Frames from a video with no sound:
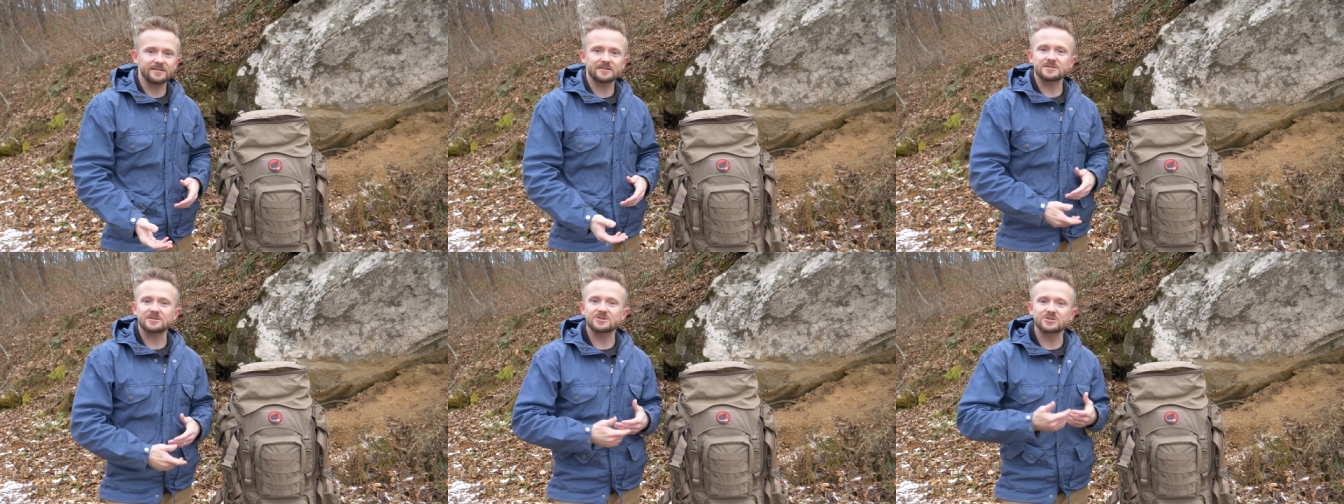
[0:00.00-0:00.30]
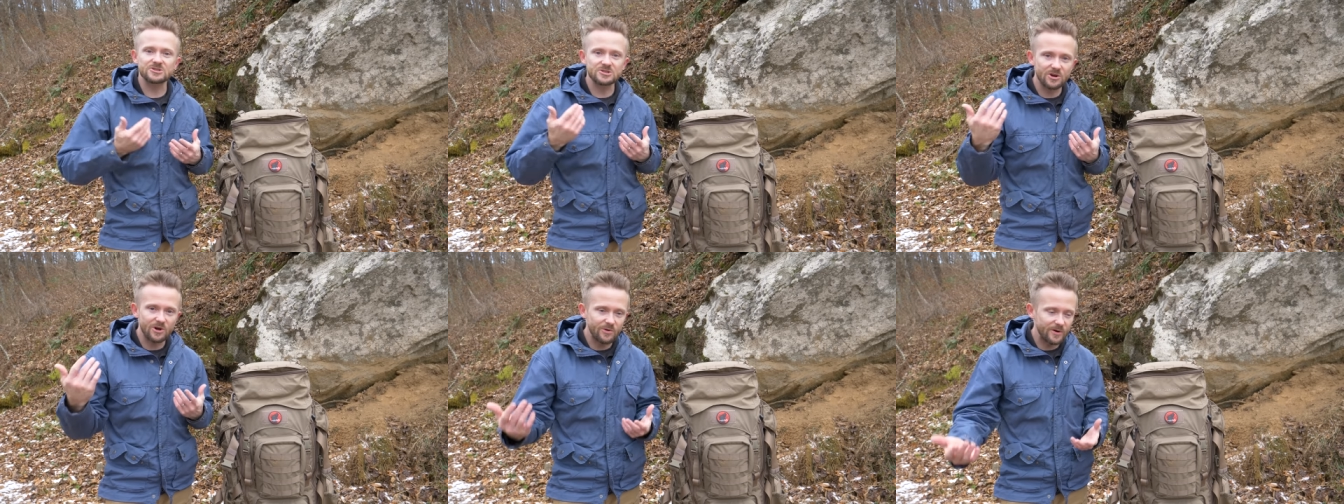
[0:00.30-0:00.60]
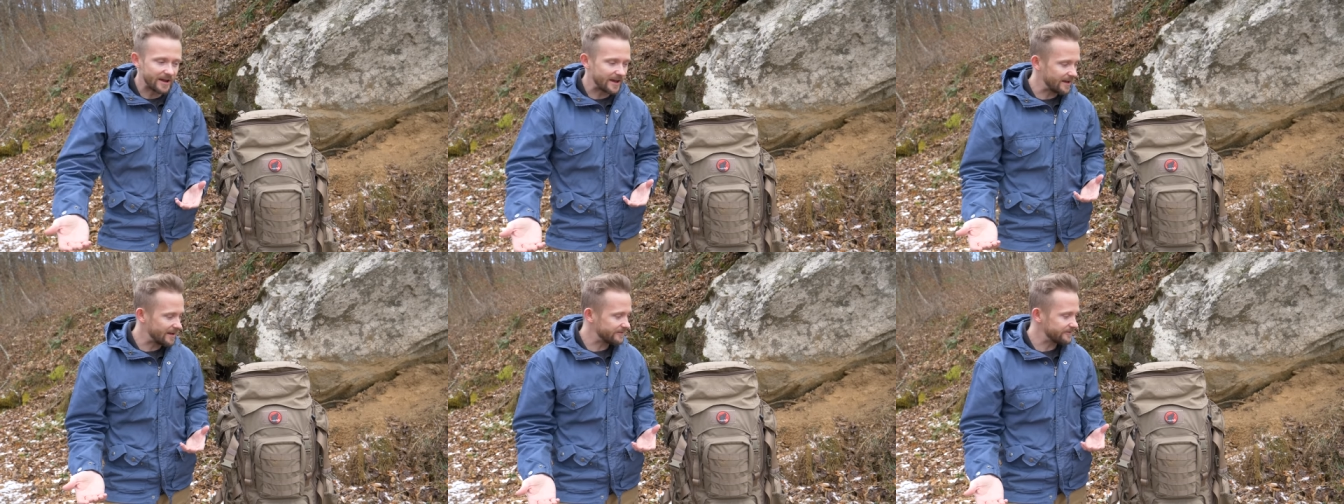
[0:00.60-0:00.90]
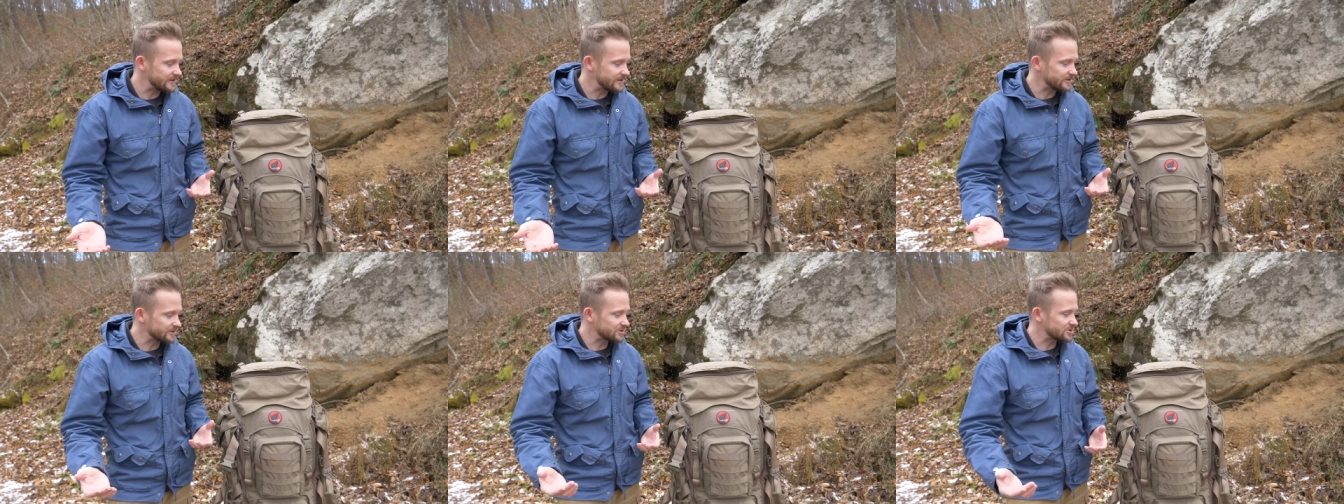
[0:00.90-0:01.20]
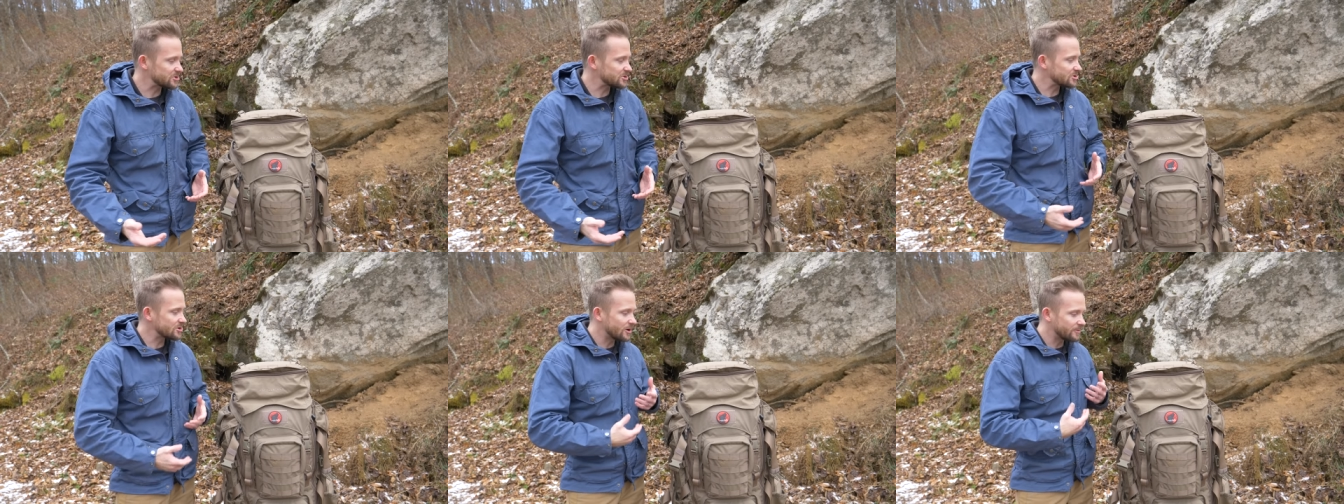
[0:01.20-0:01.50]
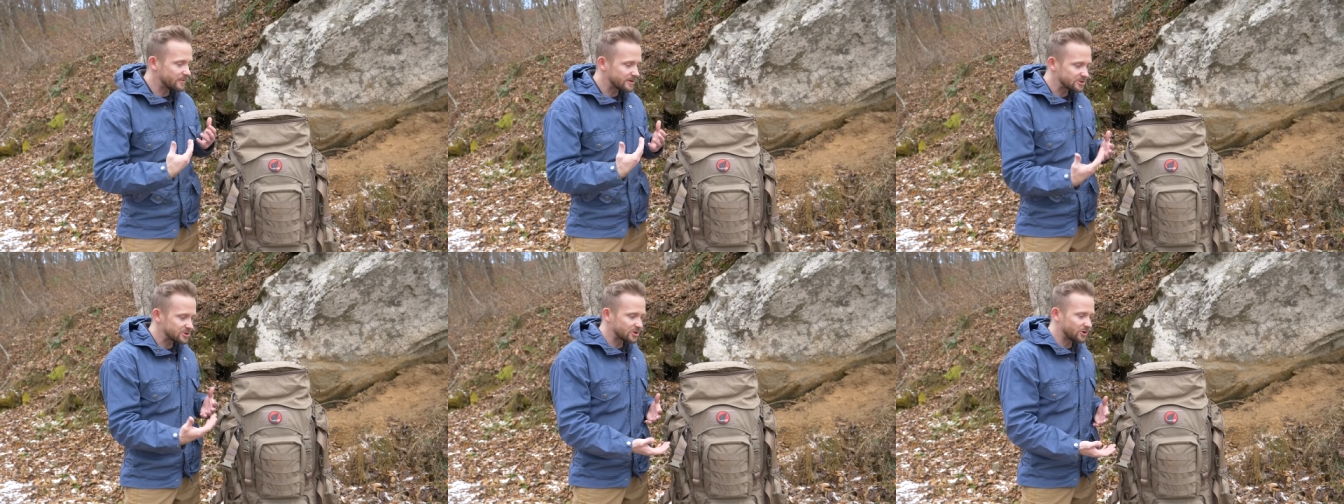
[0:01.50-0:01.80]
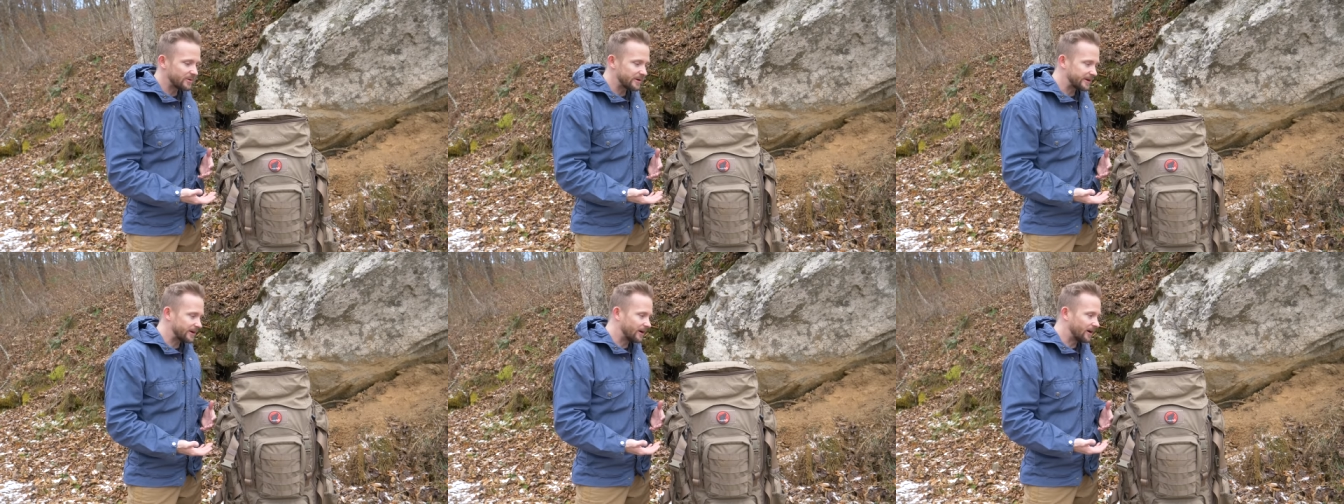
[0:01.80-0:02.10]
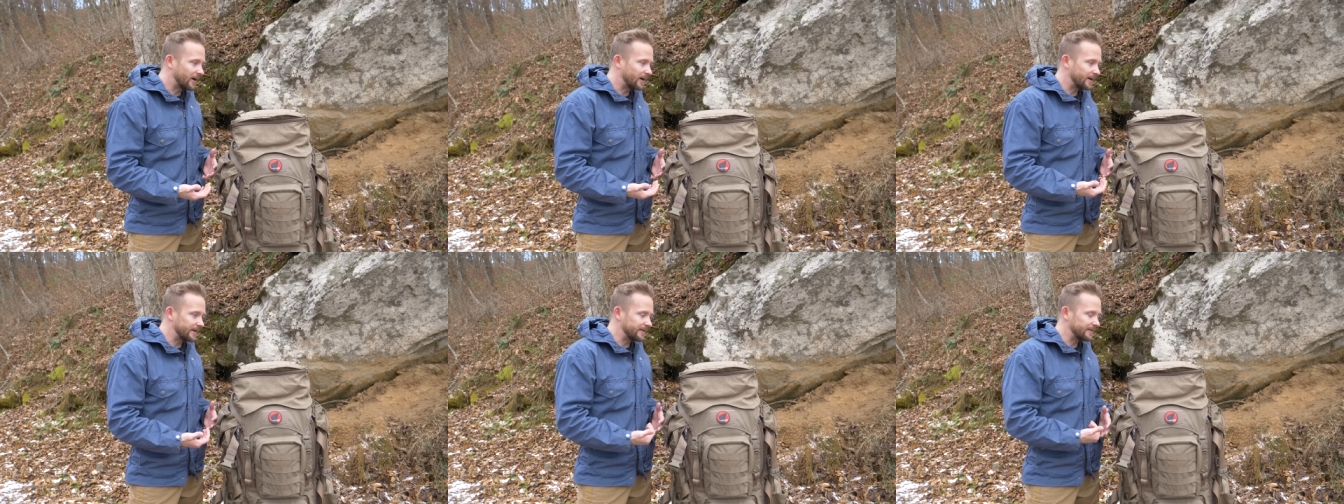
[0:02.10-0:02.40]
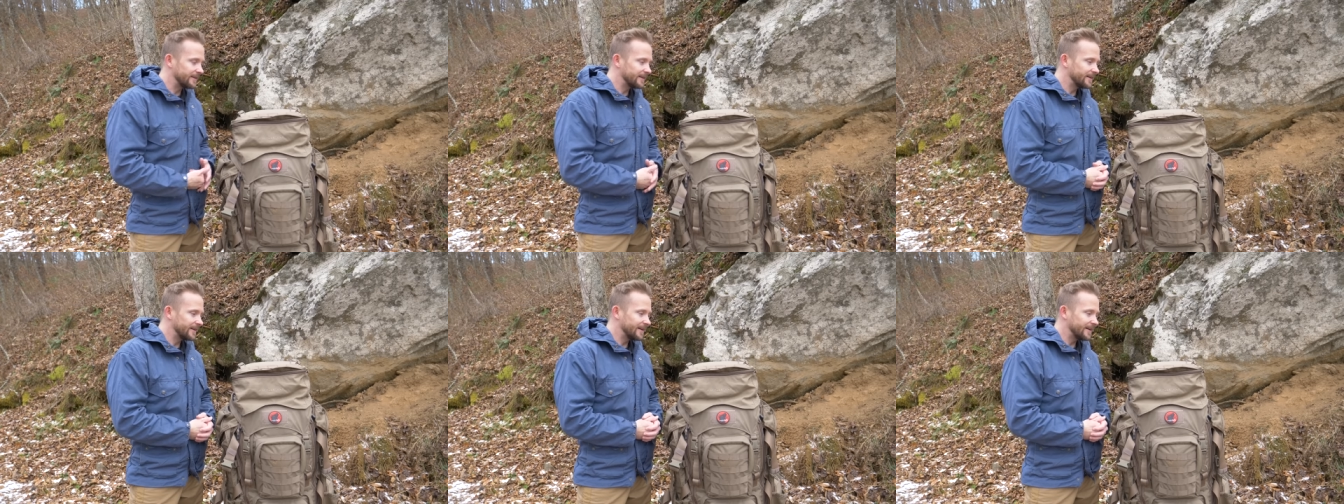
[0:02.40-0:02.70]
It's so heavy. There's so much going on.